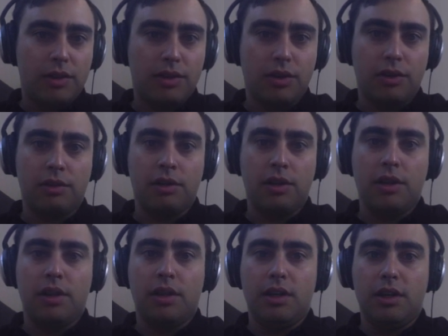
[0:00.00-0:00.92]
So
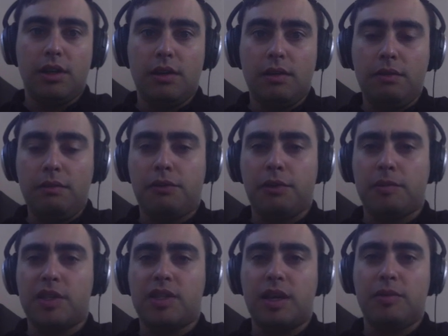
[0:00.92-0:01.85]
from
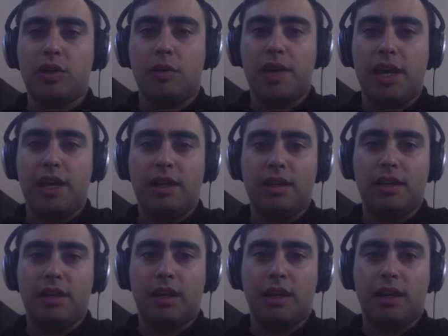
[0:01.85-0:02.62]
the same domain,